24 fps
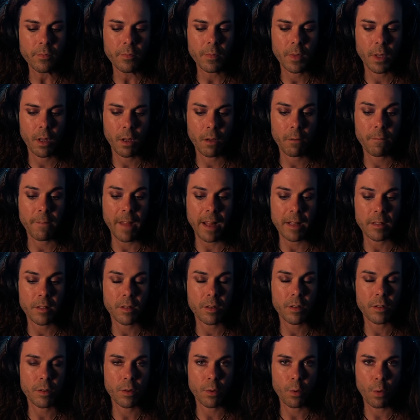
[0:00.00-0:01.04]
of that
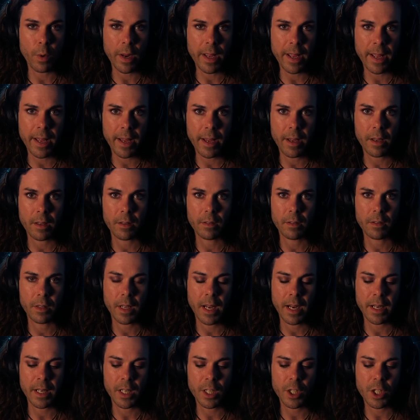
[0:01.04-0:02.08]
square
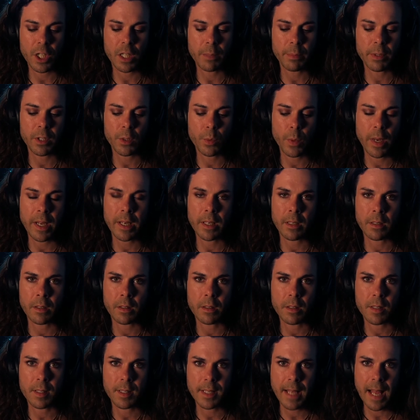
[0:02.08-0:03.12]
energy between
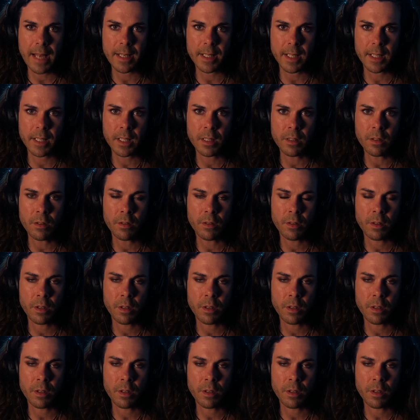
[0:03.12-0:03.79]
Saturn,